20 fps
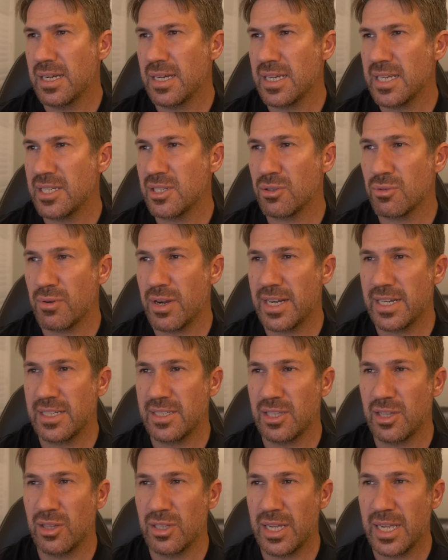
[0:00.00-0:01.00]

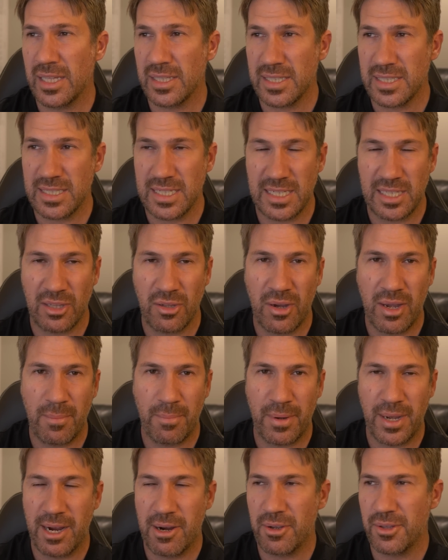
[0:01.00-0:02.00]
integrated LED light
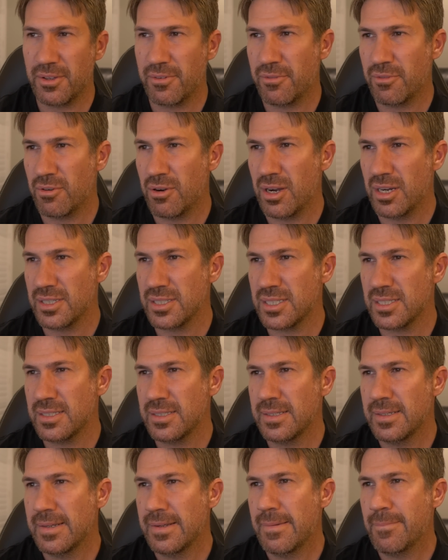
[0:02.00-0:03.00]
bar at the front.
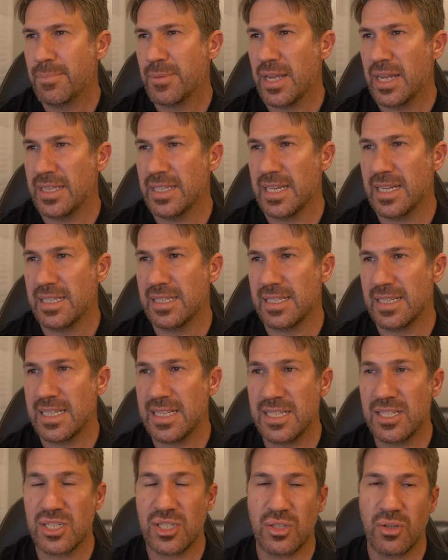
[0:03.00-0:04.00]
And then
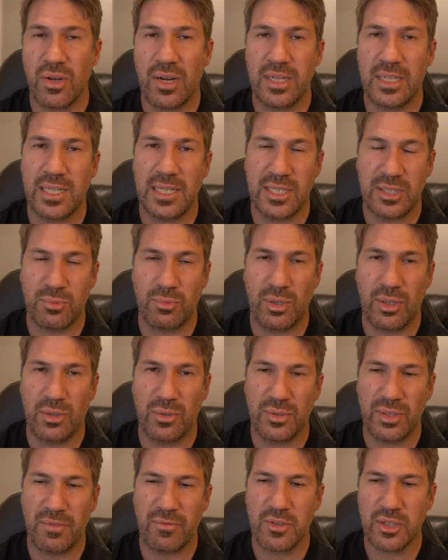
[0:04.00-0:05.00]
inside as
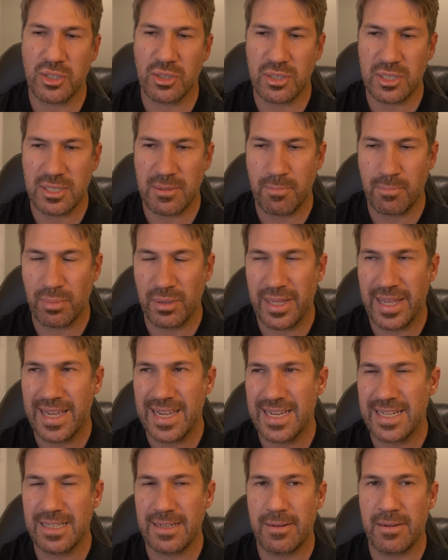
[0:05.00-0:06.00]
well, they've just got some Blade